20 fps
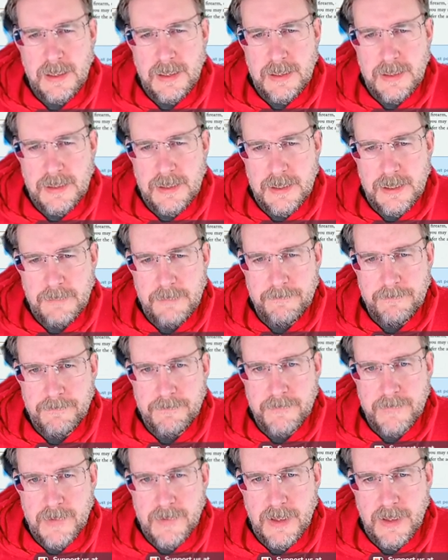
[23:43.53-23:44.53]

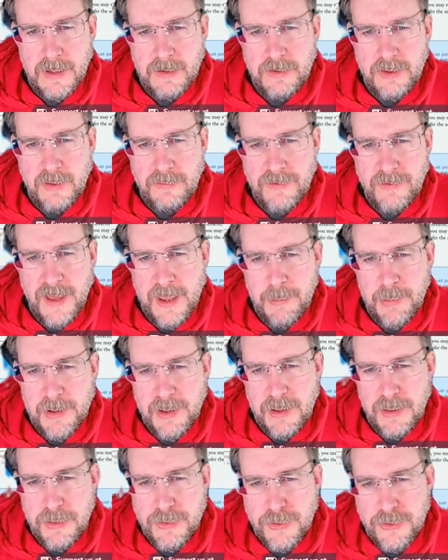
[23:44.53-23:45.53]
Um, you have
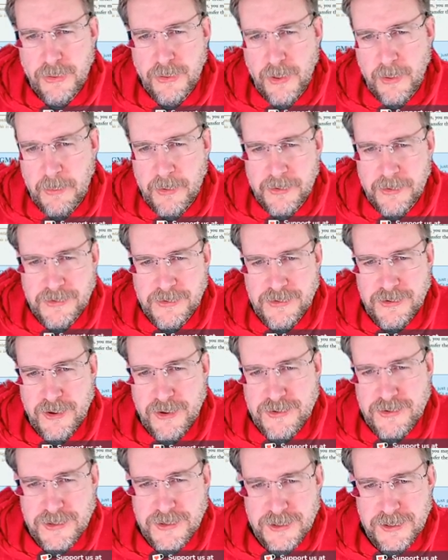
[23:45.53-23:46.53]

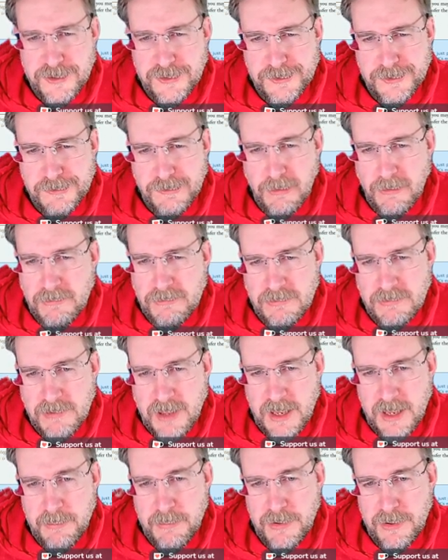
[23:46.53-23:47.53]
hyperthaumaturgical
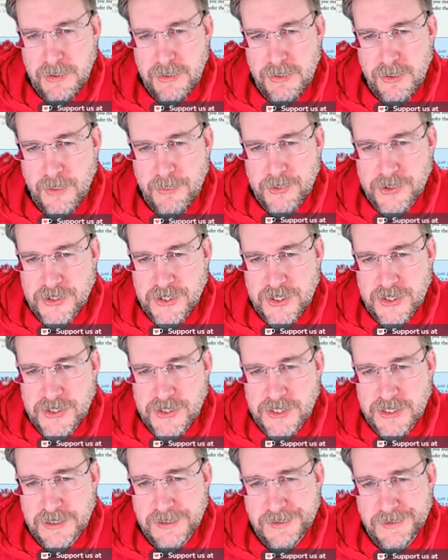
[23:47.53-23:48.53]

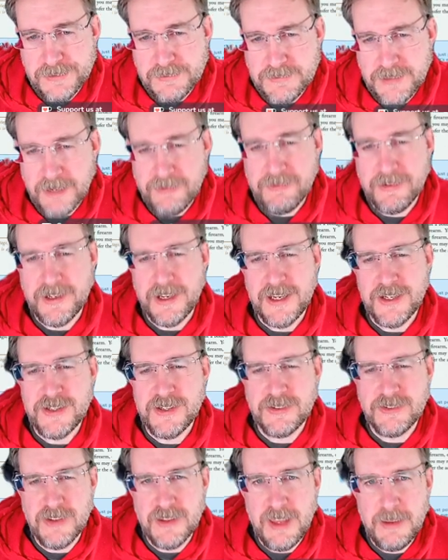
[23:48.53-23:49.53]
hyperthaumaturgical
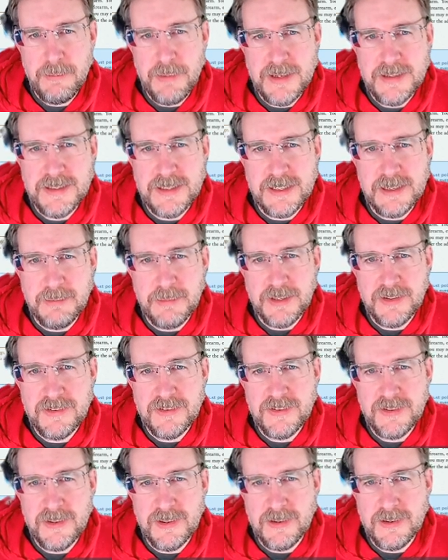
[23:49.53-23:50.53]
degradation. So that basically
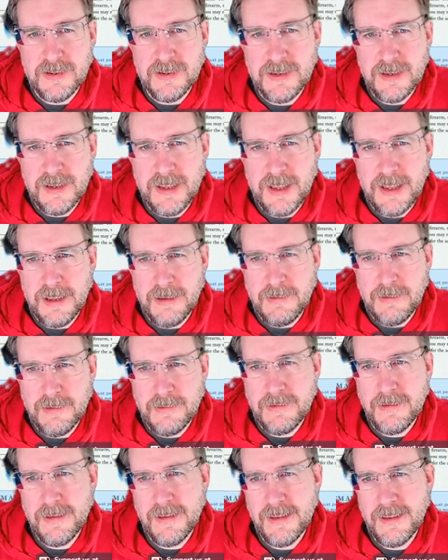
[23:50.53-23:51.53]
means you're uh,
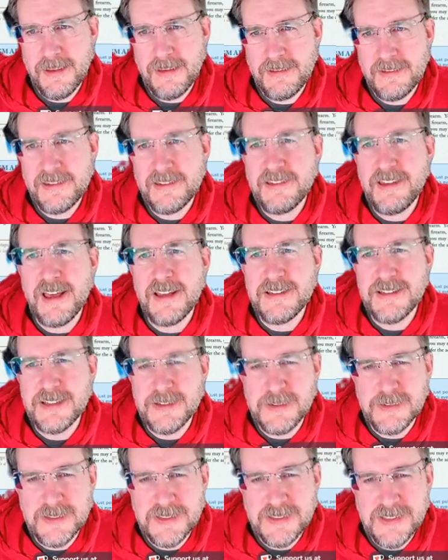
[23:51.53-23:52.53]
starting
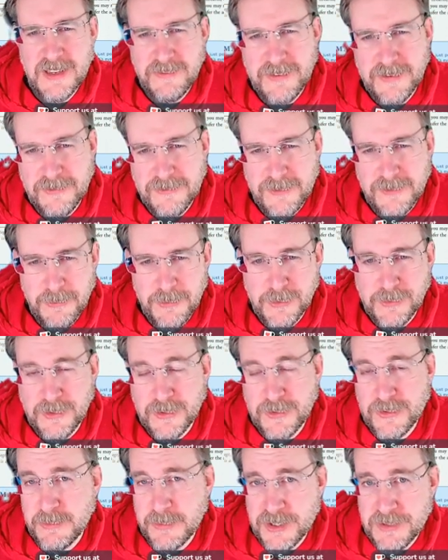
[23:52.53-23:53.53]
to suffer from using
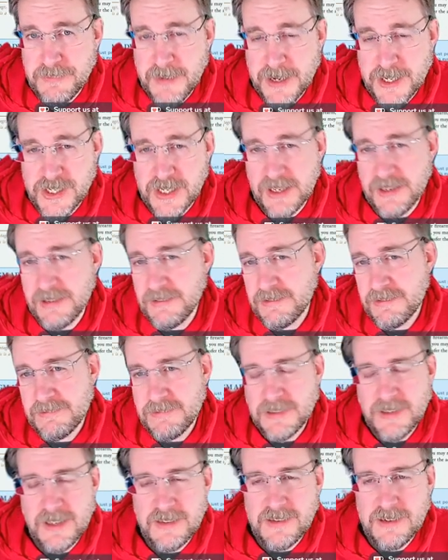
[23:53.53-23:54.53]
too much magic.
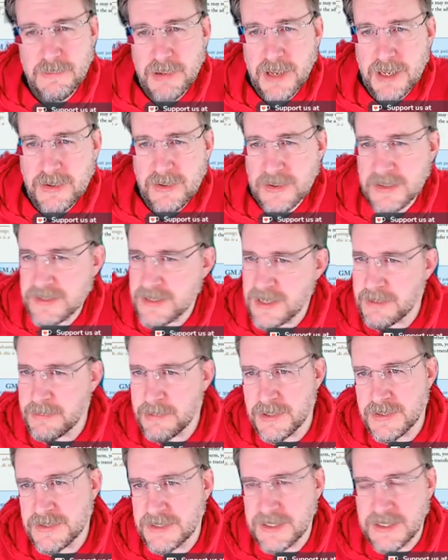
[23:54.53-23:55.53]
Doesn't apply to this guy
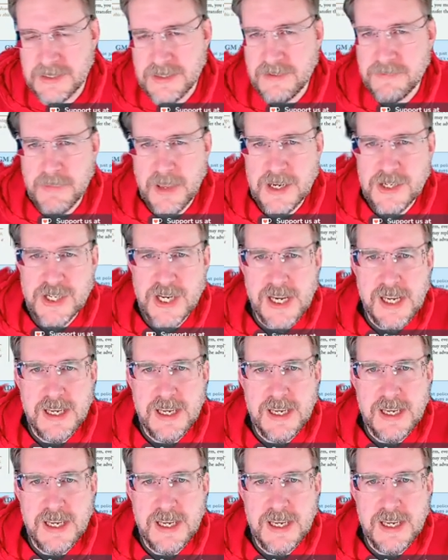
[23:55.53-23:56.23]
because he doesn't have magic.